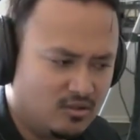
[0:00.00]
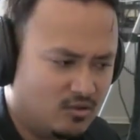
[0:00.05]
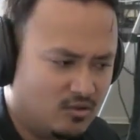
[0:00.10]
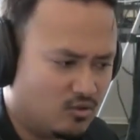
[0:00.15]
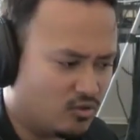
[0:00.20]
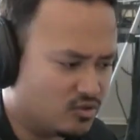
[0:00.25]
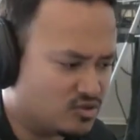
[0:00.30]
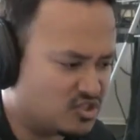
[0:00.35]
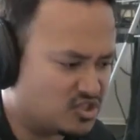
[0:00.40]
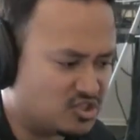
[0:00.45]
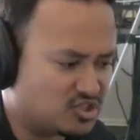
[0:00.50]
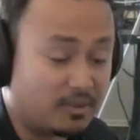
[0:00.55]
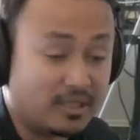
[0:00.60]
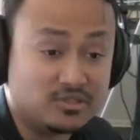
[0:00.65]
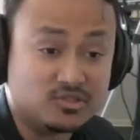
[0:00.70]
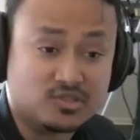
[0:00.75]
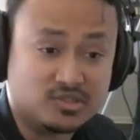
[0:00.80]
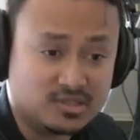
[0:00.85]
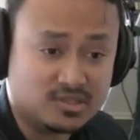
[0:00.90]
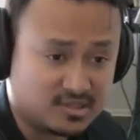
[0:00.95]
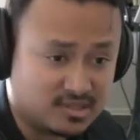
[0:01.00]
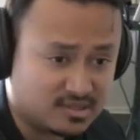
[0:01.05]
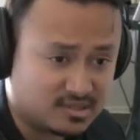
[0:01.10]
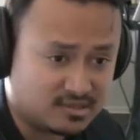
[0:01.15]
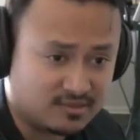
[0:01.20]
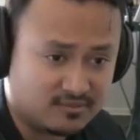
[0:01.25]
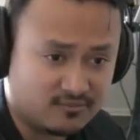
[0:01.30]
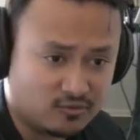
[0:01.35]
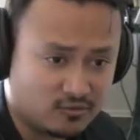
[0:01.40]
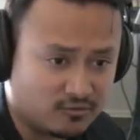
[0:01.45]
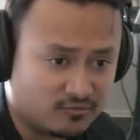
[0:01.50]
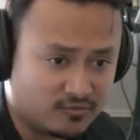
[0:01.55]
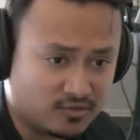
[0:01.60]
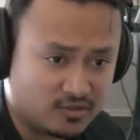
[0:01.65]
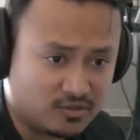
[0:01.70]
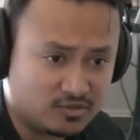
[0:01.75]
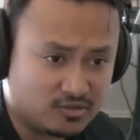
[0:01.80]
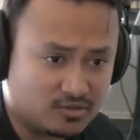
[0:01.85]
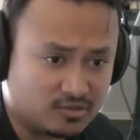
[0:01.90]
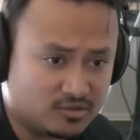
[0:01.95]
or a suspension system for a
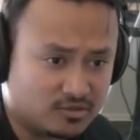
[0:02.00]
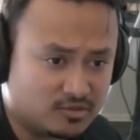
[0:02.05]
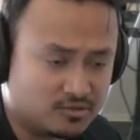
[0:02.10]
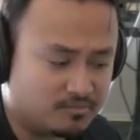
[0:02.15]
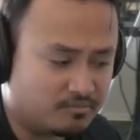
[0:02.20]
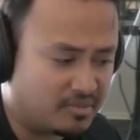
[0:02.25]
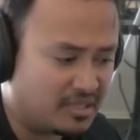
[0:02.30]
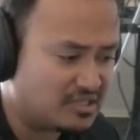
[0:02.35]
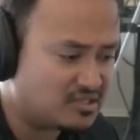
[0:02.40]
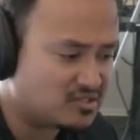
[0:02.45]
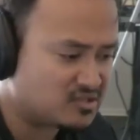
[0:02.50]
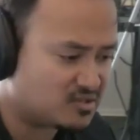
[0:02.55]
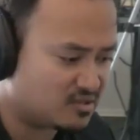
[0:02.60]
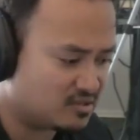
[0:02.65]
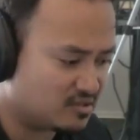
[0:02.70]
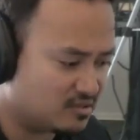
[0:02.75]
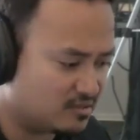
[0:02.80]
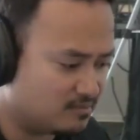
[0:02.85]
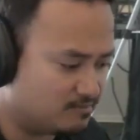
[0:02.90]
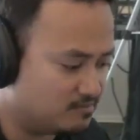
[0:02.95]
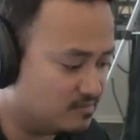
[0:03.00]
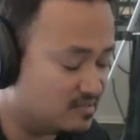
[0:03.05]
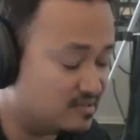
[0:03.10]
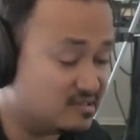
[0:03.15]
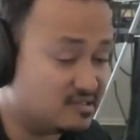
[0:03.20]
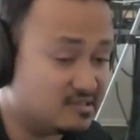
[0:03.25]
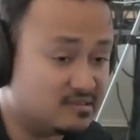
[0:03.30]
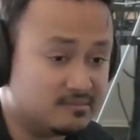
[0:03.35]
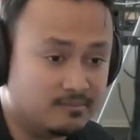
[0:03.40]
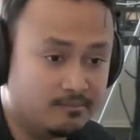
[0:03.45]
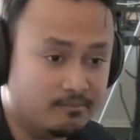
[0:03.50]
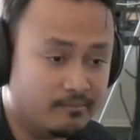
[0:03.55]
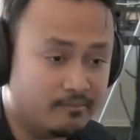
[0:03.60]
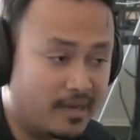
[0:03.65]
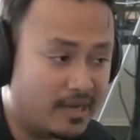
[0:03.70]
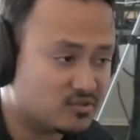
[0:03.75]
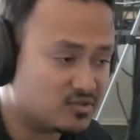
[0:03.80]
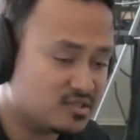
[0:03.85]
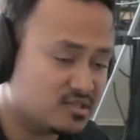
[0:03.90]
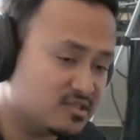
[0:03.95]
vehicle based on the
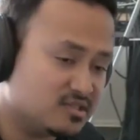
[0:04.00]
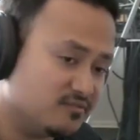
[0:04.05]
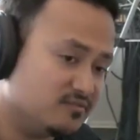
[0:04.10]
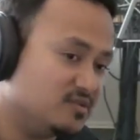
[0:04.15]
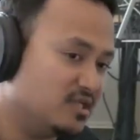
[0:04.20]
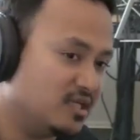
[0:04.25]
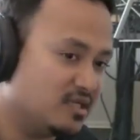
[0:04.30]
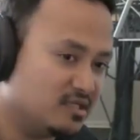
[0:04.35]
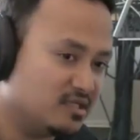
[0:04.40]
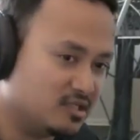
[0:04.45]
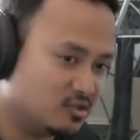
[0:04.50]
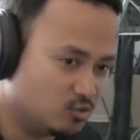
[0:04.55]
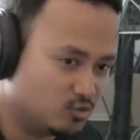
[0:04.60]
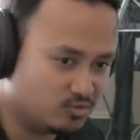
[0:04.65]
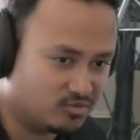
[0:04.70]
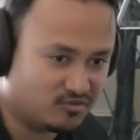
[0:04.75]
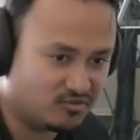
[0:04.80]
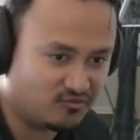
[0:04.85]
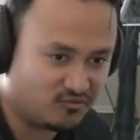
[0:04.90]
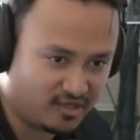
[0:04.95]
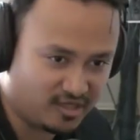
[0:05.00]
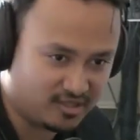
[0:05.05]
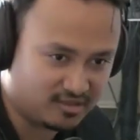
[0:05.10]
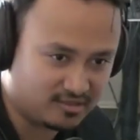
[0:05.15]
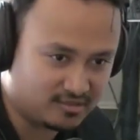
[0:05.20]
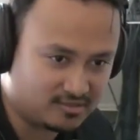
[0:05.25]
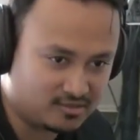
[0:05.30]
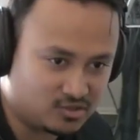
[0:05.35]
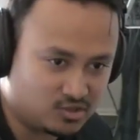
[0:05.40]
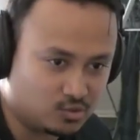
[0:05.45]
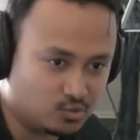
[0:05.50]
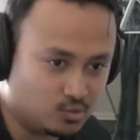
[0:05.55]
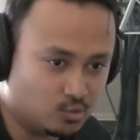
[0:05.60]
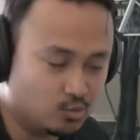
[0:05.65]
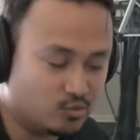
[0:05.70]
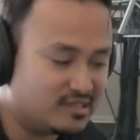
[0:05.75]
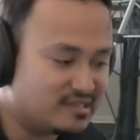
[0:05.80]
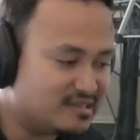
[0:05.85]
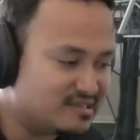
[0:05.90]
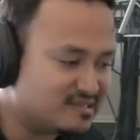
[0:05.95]
mountains of data it will be fed to
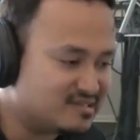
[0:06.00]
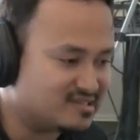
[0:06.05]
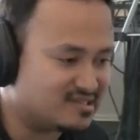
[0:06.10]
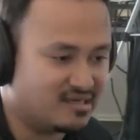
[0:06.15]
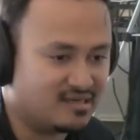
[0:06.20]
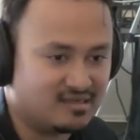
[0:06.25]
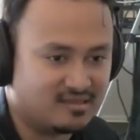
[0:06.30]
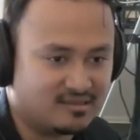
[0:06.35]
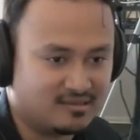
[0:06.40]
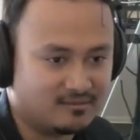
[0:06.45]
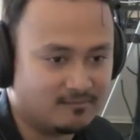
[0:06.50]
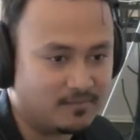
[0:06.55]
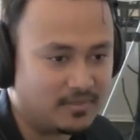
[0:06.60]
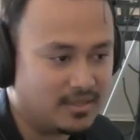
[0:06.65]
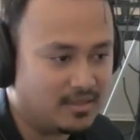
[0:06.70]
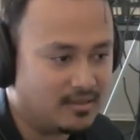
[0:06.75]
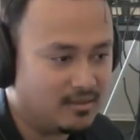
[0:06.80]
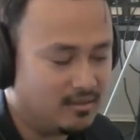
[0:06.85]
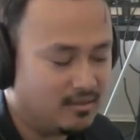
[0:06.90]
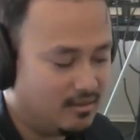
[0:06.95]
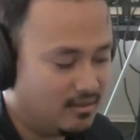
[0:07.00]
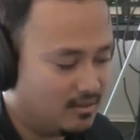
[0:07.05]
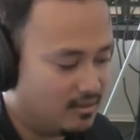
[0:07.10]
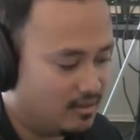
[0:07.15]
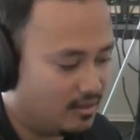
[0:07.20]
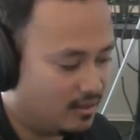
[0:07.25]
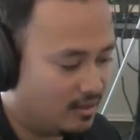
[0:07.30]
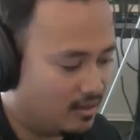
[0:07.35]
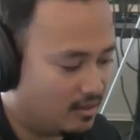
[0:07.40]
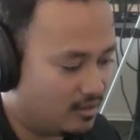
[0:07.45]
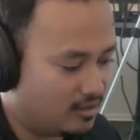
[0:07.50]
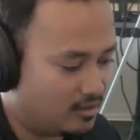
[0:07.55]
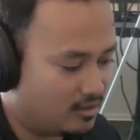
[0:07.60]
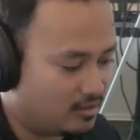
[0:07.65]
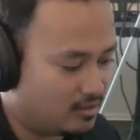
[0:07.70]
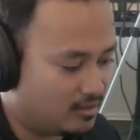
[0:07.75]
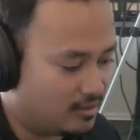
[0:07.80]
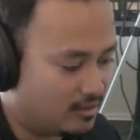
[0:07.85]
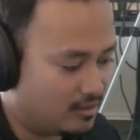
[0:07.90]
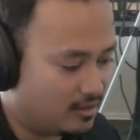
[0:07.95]
redesign
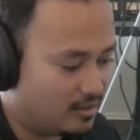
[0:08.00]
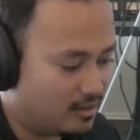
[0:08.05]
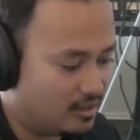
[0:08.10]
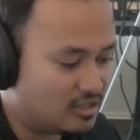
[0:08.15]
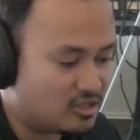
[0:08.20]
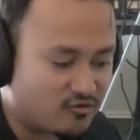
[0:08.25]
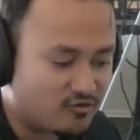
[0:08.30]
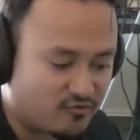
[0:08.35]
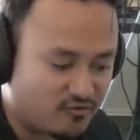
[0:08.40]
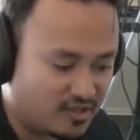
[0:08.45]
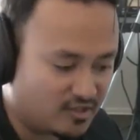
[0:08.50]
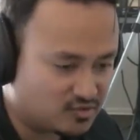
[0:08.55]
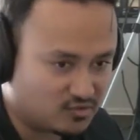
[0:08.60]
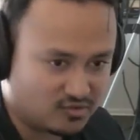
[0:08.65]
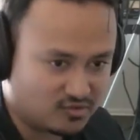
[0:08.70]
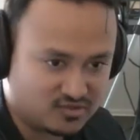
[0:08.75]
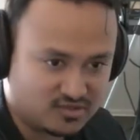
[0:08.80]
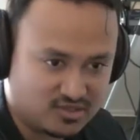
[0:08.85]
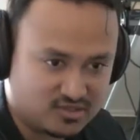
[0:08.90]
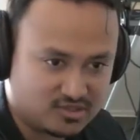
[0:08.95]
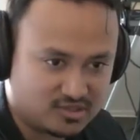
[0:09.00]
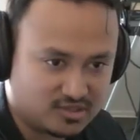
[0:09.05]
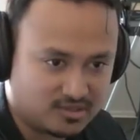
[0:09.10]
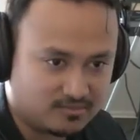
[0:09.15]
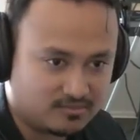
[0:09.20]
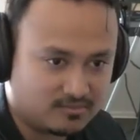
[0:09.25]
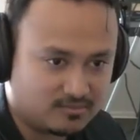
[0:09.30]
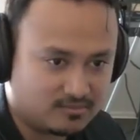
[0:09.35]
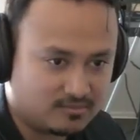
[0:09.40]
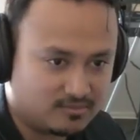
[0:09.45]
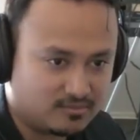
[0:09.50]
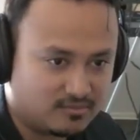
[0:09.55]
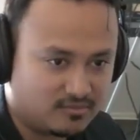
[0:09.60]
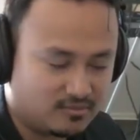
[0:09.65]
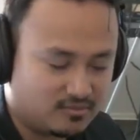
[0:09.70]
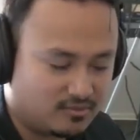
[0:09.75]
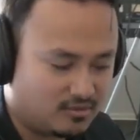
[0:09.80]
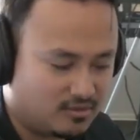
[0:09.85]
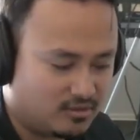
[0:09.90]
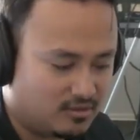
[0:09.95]
a interface or a system
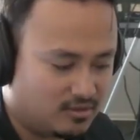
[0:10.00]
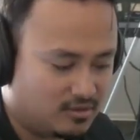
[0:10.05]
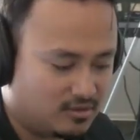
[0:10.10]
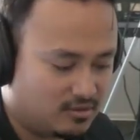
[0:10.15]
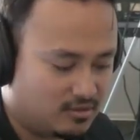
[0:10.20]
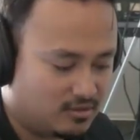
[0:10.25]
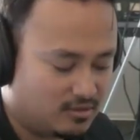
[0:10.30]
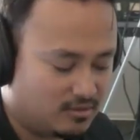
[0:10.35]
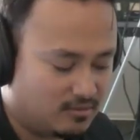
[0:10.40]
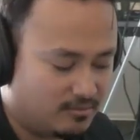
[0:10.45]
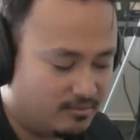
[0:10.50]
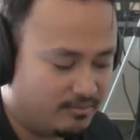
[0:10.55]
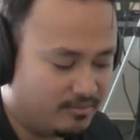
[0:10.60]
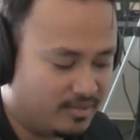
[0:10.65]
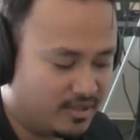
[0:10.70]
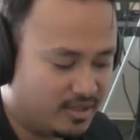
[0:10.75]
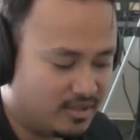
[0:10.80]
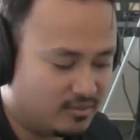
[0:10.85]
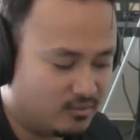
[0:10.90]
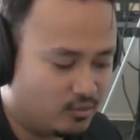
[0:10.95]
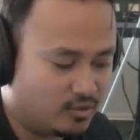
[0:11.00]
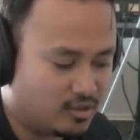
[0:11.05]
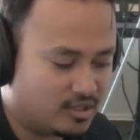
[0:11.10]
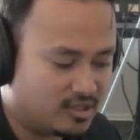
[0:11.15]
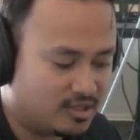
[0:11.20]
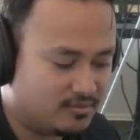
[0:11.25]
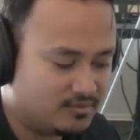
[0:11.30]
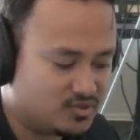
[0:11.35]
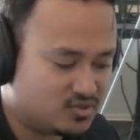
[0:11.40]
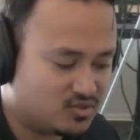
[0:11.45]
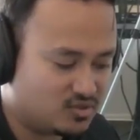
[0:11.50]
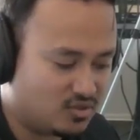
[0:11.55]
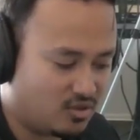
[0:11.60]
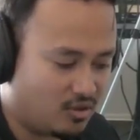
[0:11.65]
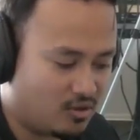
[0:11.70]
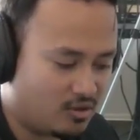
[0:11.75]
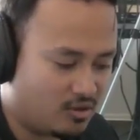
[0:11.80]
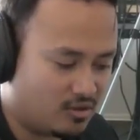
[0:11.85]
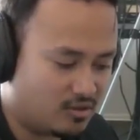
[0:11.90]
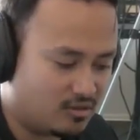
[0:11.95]
but when it comes to
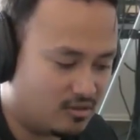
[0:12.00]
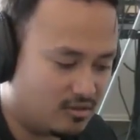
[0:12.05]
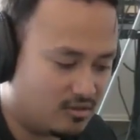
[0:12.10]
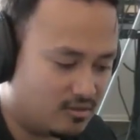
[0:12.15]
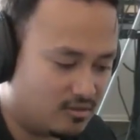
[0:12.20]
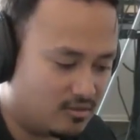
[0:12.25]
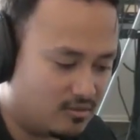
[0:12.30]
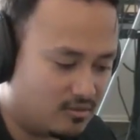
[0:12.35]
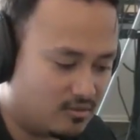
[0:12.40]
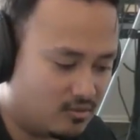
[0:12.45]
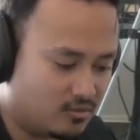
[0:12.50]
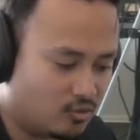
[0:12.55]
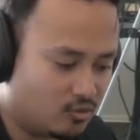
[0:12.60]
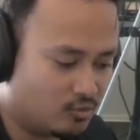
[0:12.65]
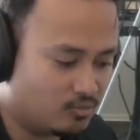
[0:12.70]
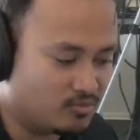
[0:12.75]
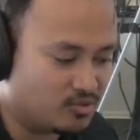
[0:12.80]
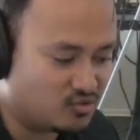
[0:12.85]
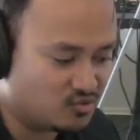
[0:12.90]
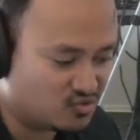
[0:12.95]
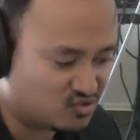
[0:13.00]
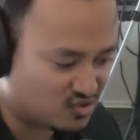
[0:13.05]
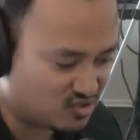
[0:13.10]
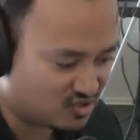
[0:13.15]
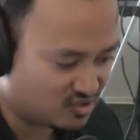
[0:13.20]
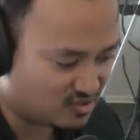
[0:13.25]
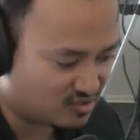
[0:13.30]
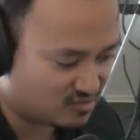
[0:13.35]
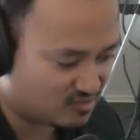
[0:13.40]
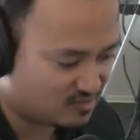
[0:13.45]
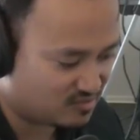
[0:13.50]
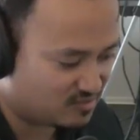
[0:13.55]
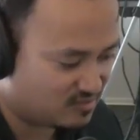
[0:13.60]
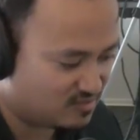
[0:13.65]
art or music